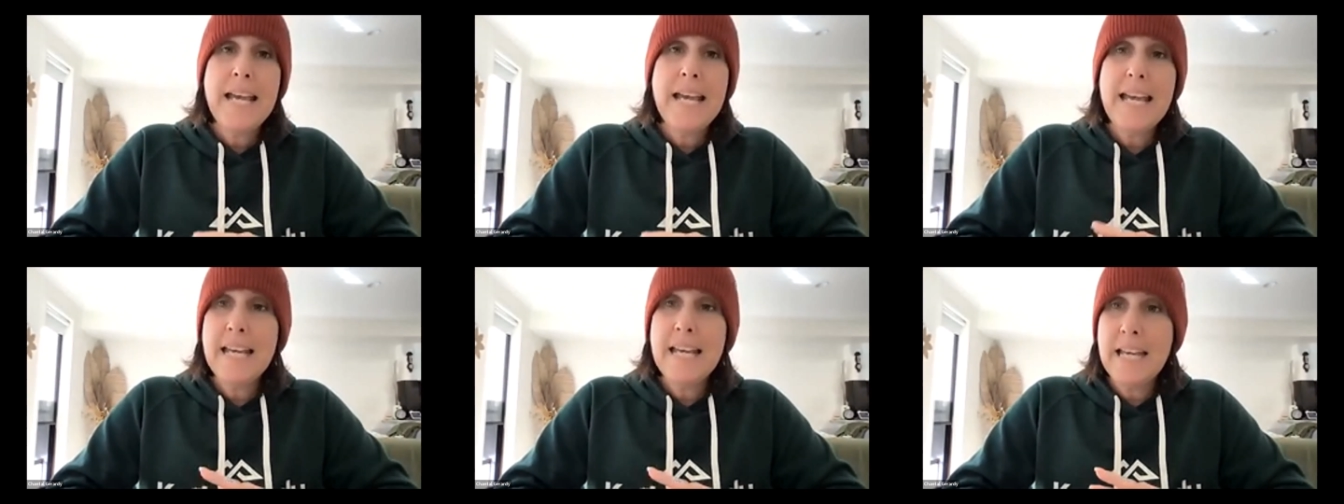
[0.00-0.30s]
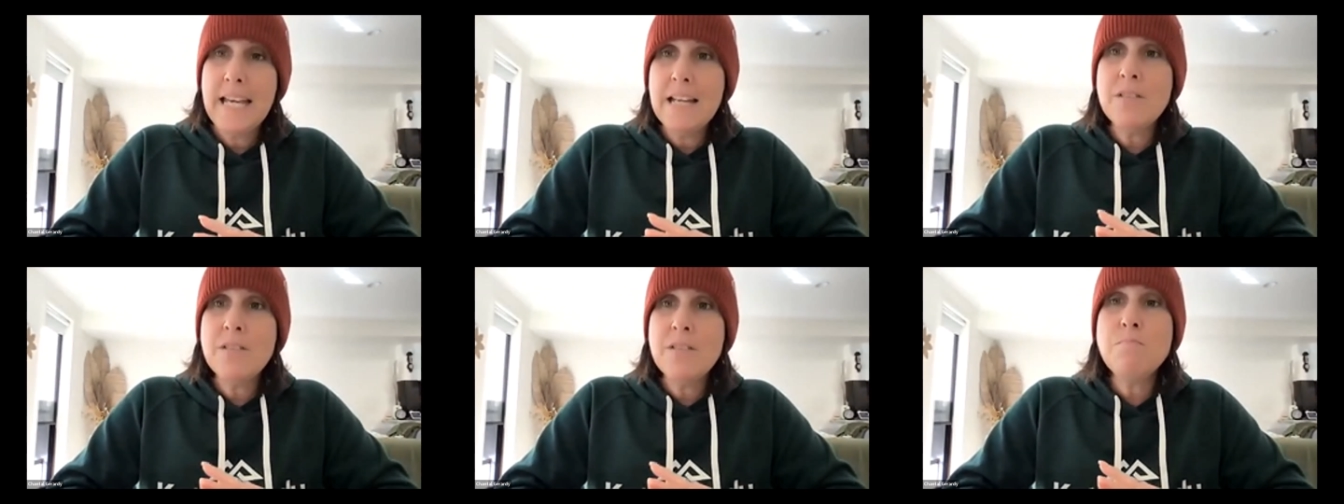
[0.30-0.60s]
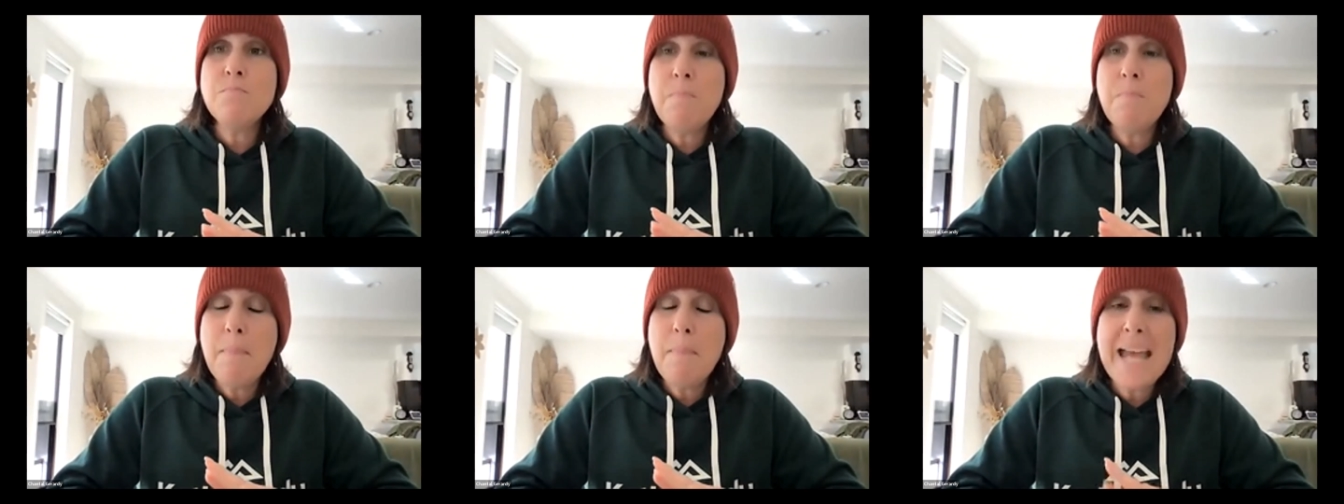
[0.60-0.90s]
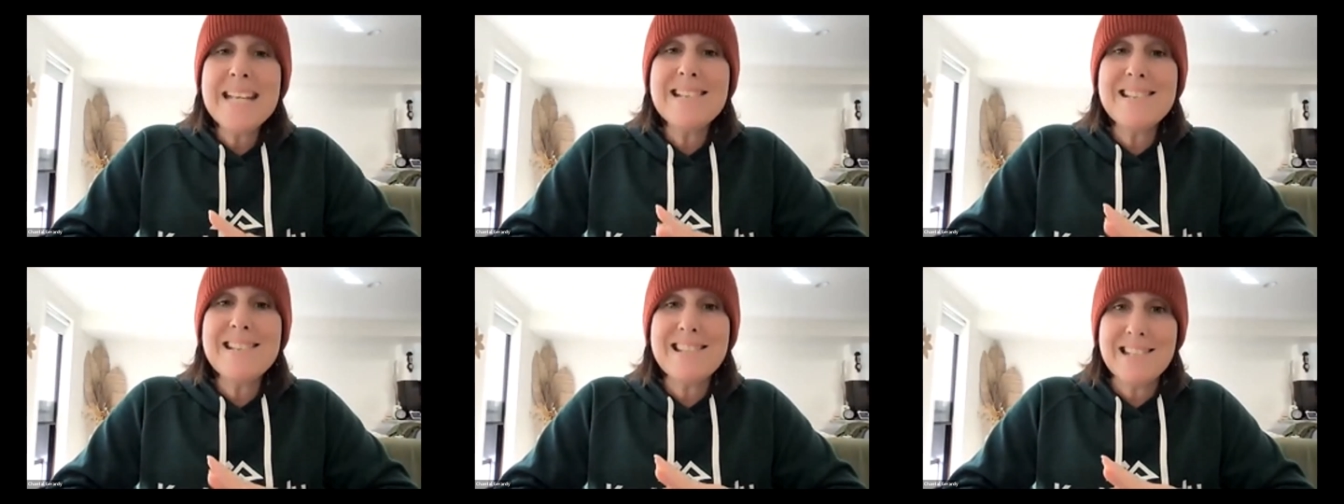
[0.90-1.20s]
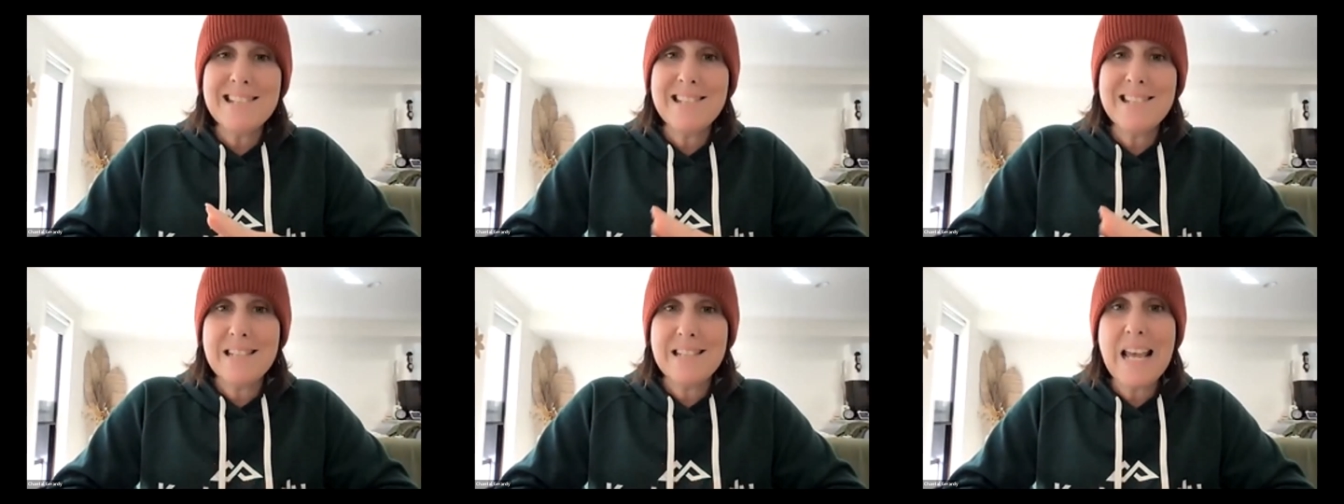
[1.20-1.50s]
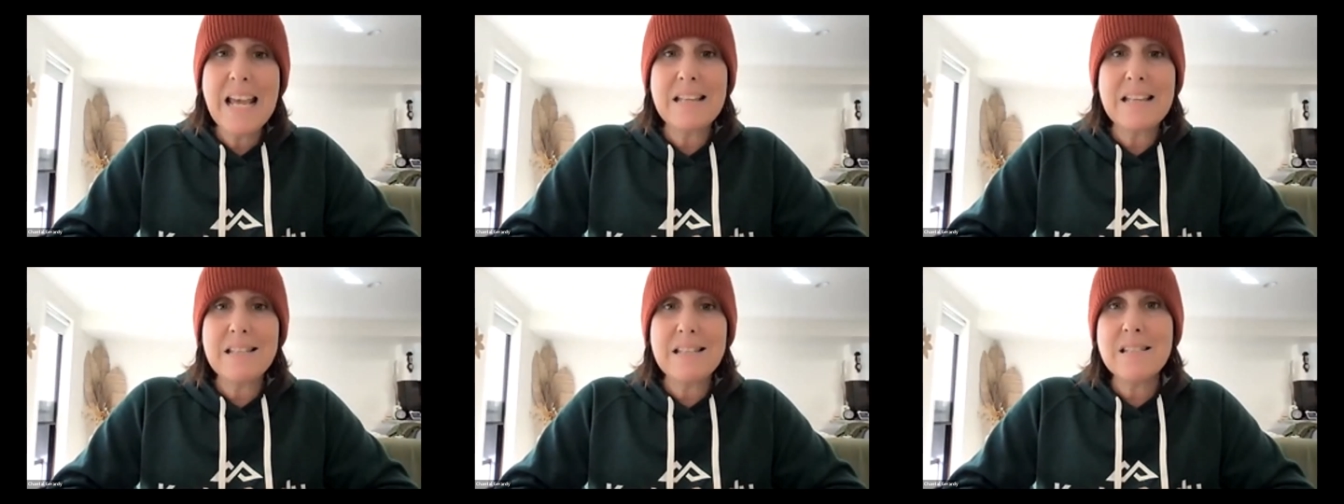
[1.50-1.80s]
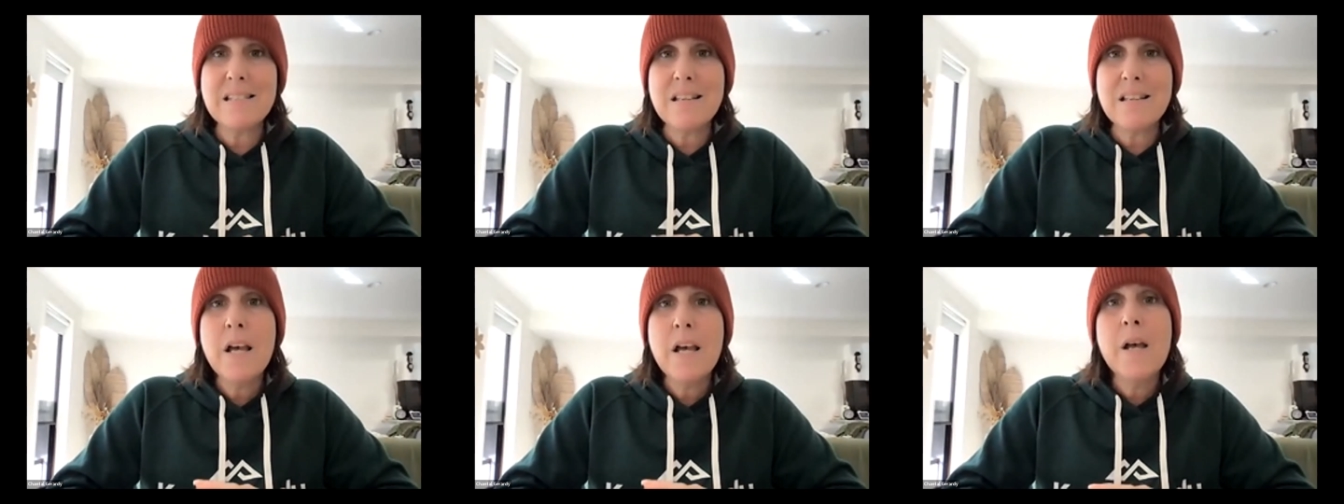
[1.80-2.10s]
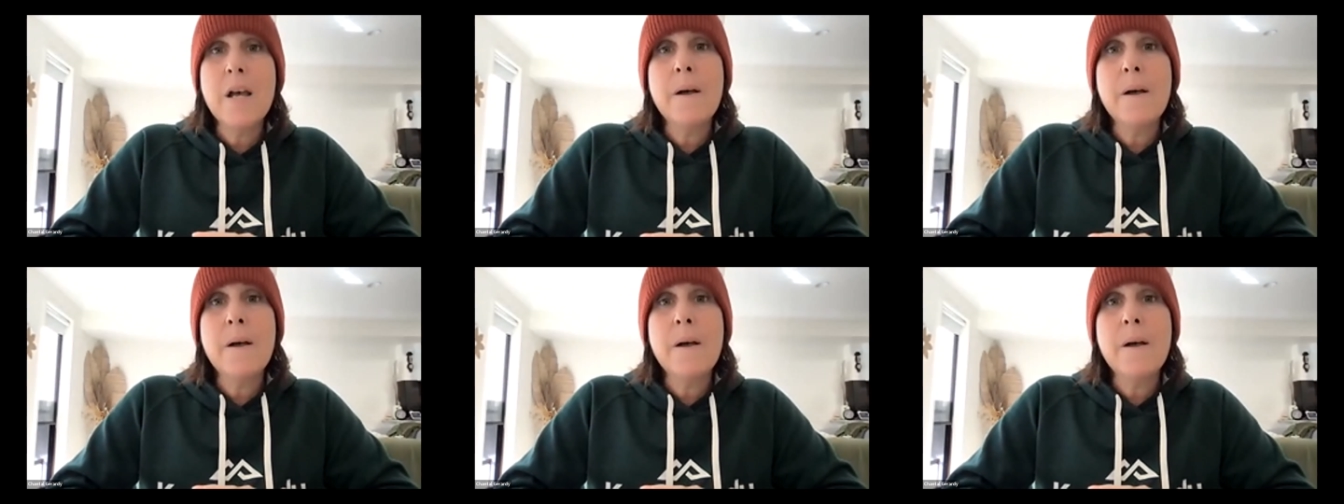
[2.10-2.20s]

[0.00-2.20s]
it makes sense.